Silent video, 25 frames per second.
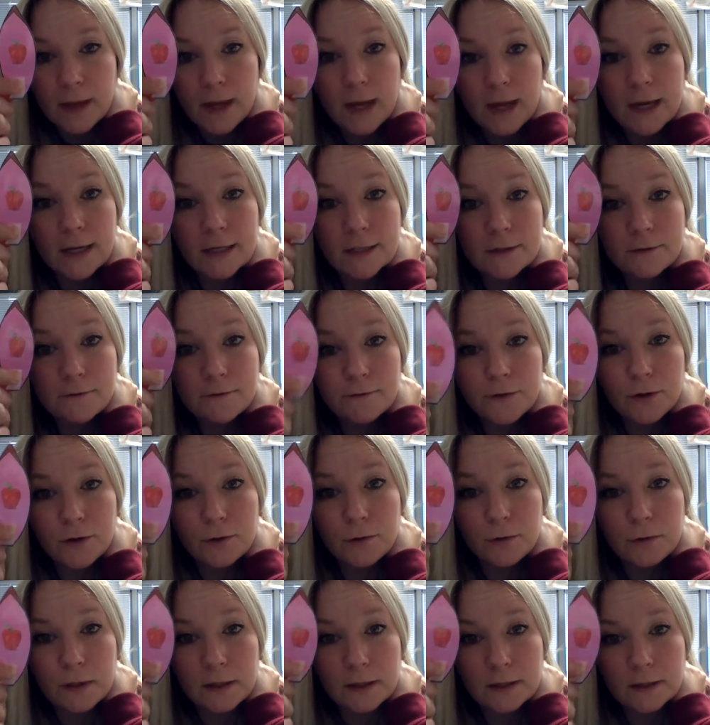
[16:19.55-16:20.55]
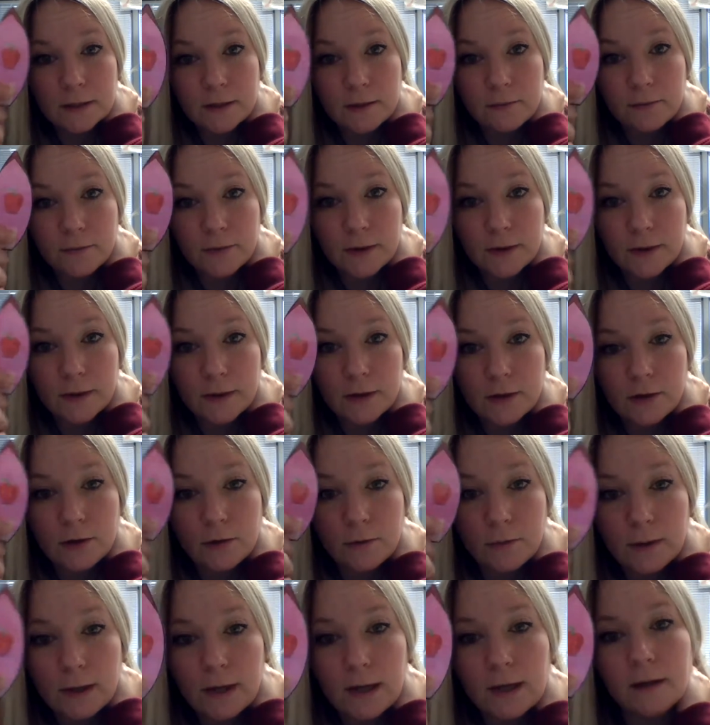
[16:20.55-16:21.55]
is food, something that you
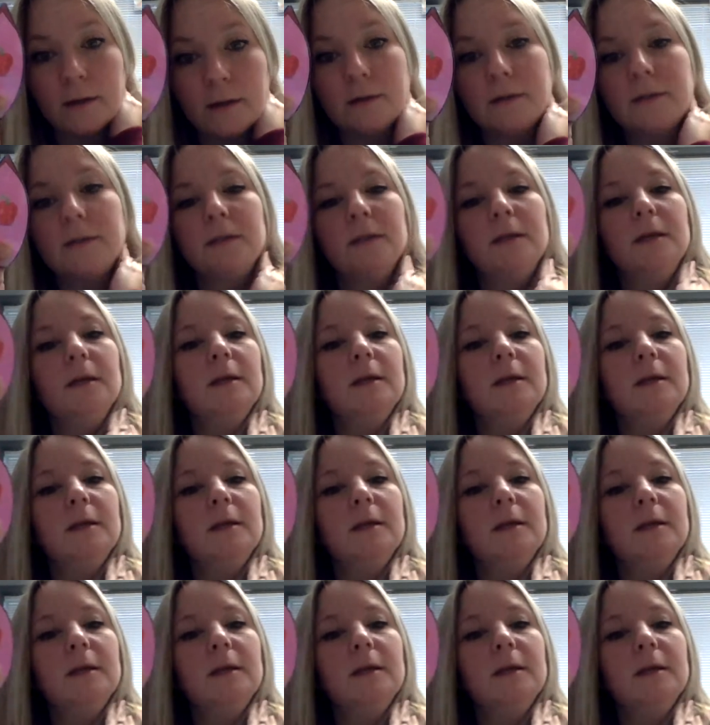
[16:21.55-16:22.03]
eat.